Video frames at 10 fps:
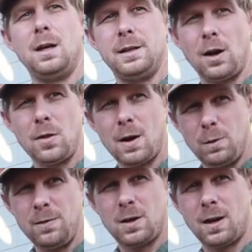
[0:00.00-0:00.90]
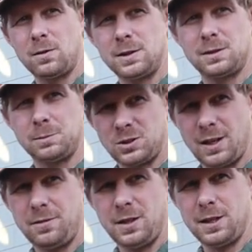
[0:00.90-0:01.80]
Now that we've covered some
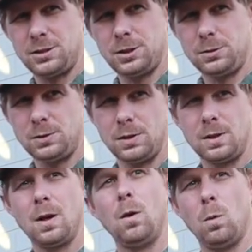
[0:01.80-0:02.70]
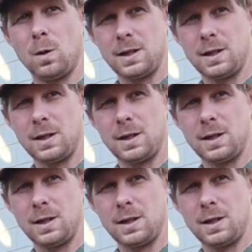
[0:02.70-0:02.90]
safety issues, we'll